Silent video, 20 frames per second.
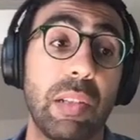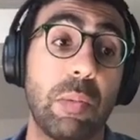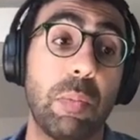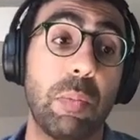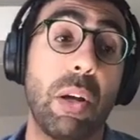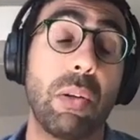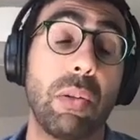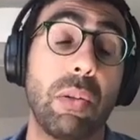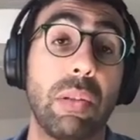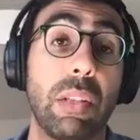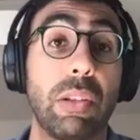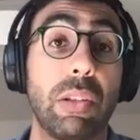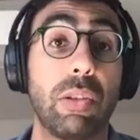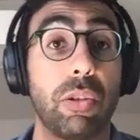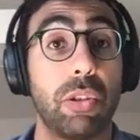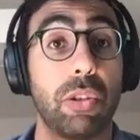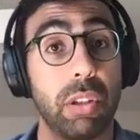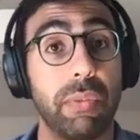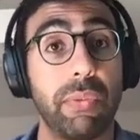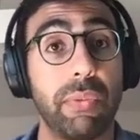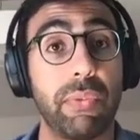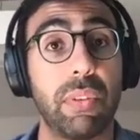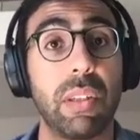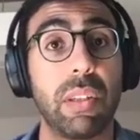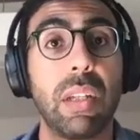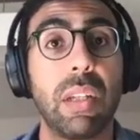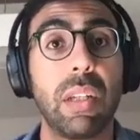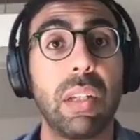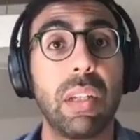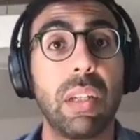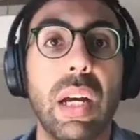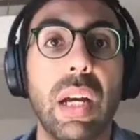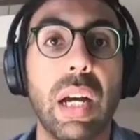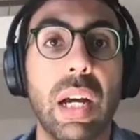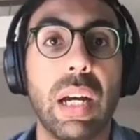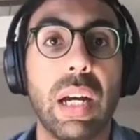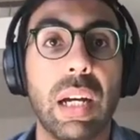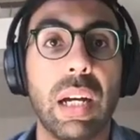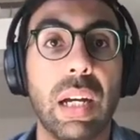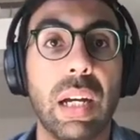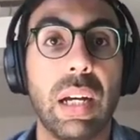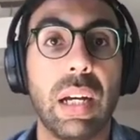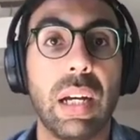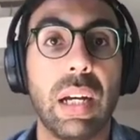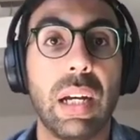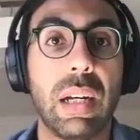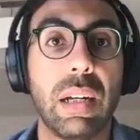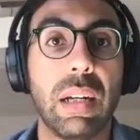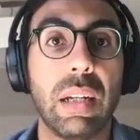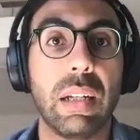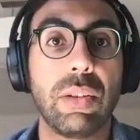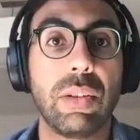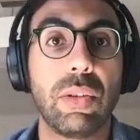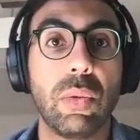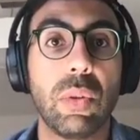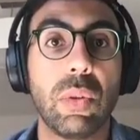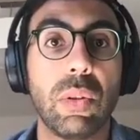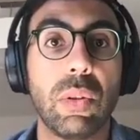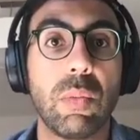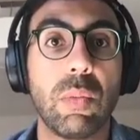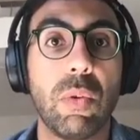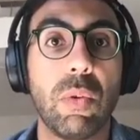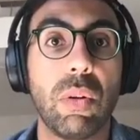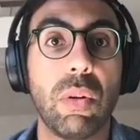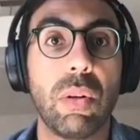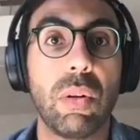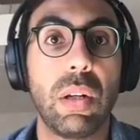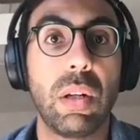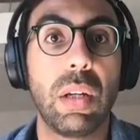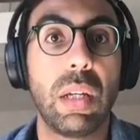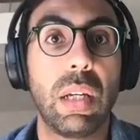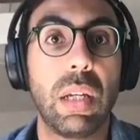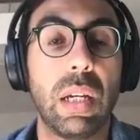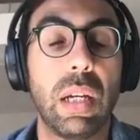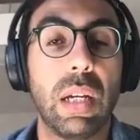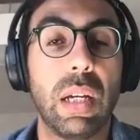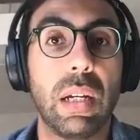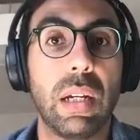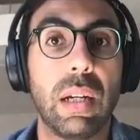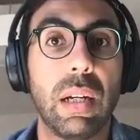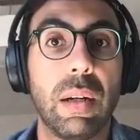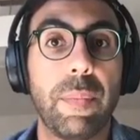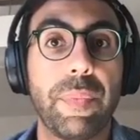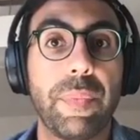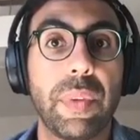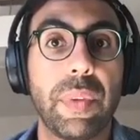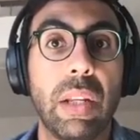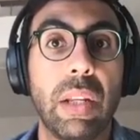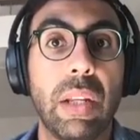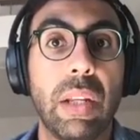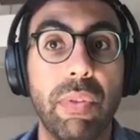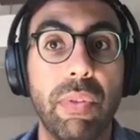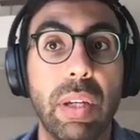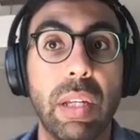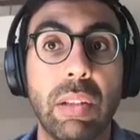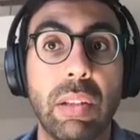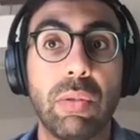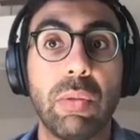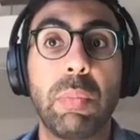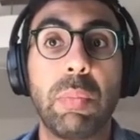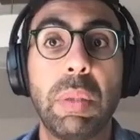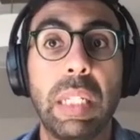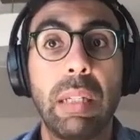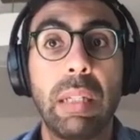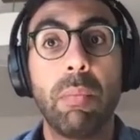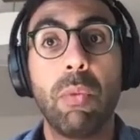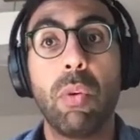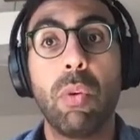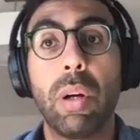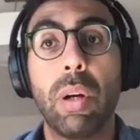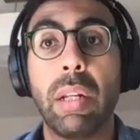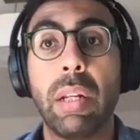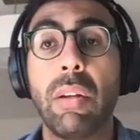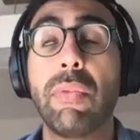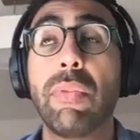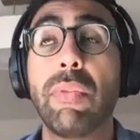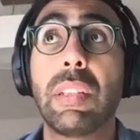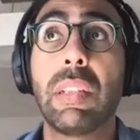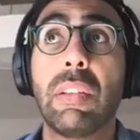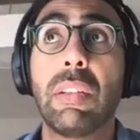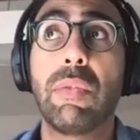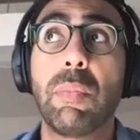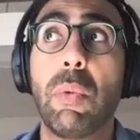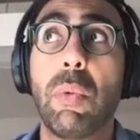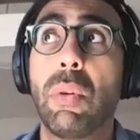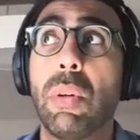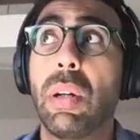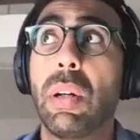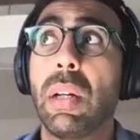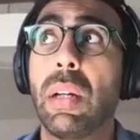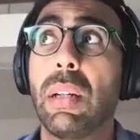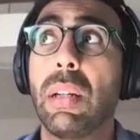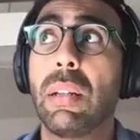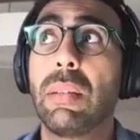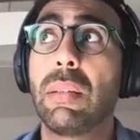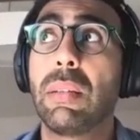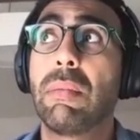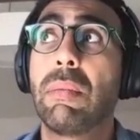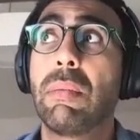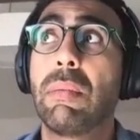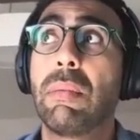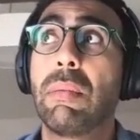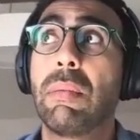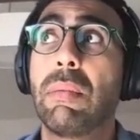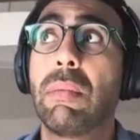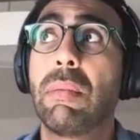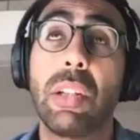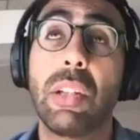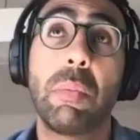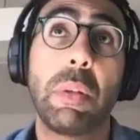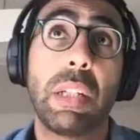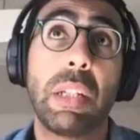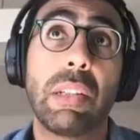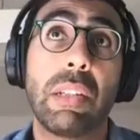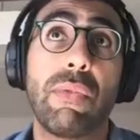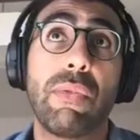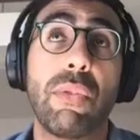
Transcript: business model need to shift towards more to be more innovative, more changing.